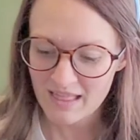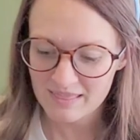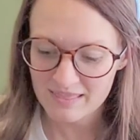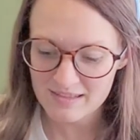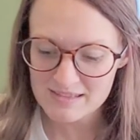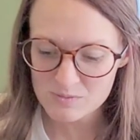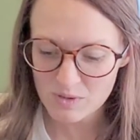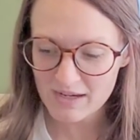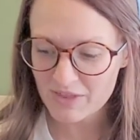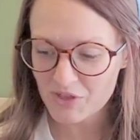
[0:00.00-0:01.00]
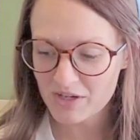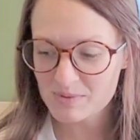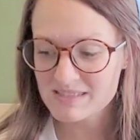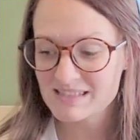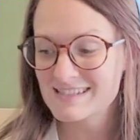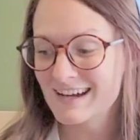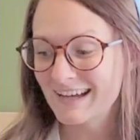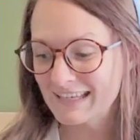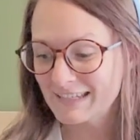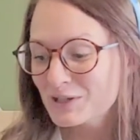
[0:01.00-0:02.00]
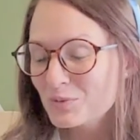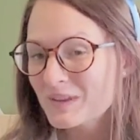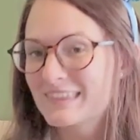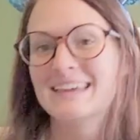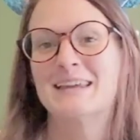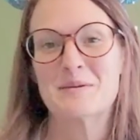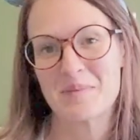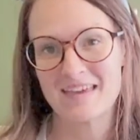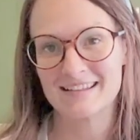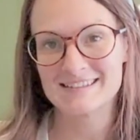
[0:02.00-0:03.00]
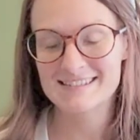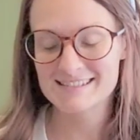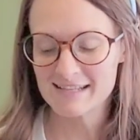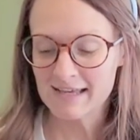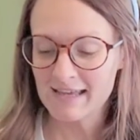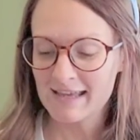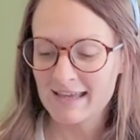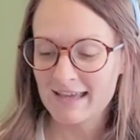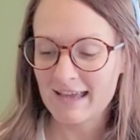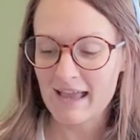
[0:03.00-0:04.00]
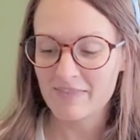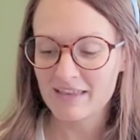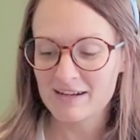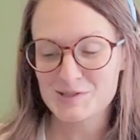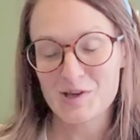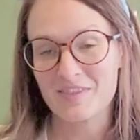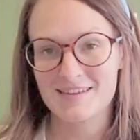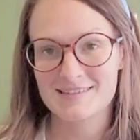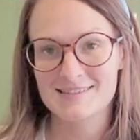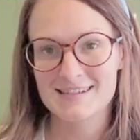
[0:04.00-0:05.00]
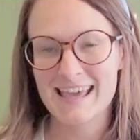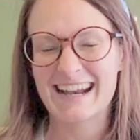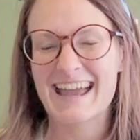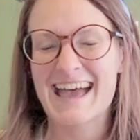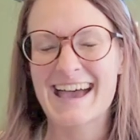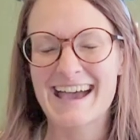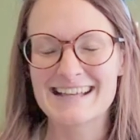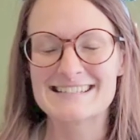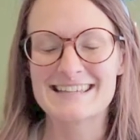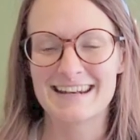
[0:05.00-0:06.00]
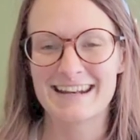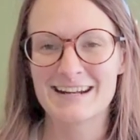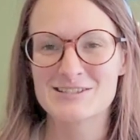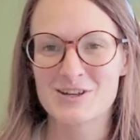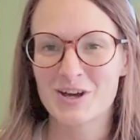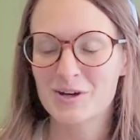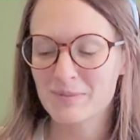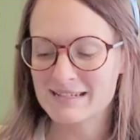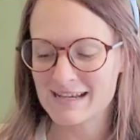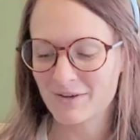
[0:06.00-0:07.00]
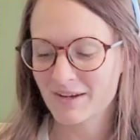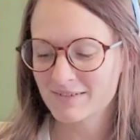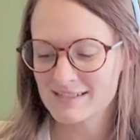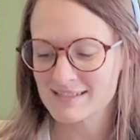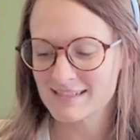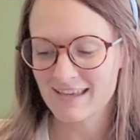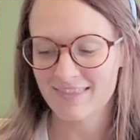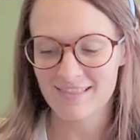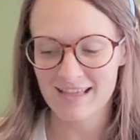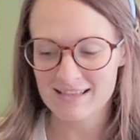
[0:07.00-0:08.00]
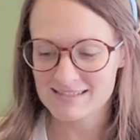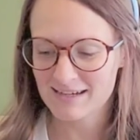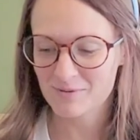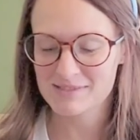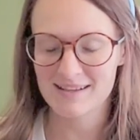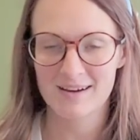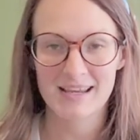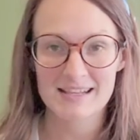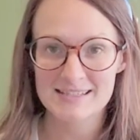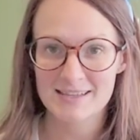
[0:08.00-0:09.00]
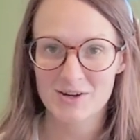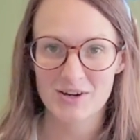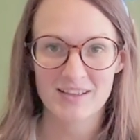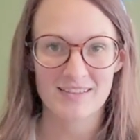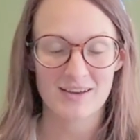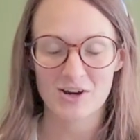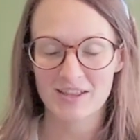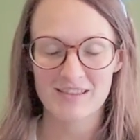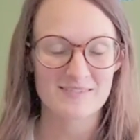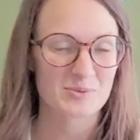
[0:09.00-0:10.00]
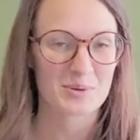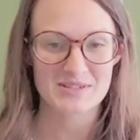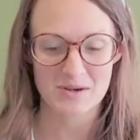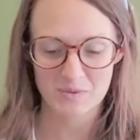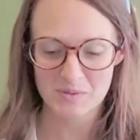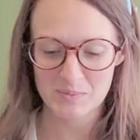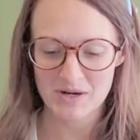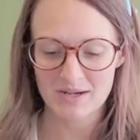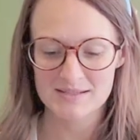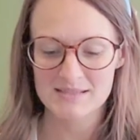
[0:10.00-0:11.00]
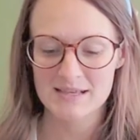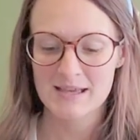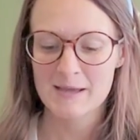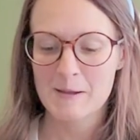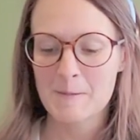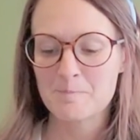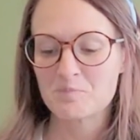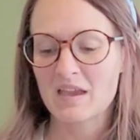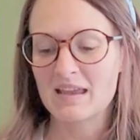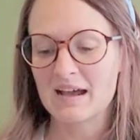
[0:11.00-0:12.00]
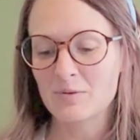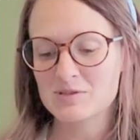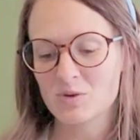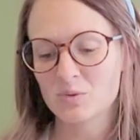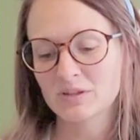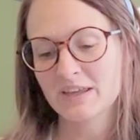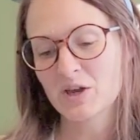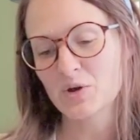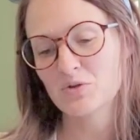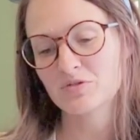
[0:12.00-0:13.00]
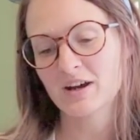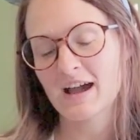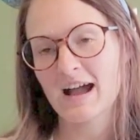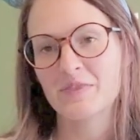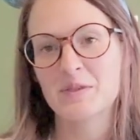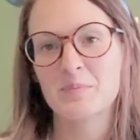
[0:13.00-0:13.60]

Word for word: This one, I thought I was done with getting pins. And then I saw this and I had to get it. I saw it on my downtown Disney day, the last day I was there. Casey had already, already left. We were done with the parks. And I was only over at the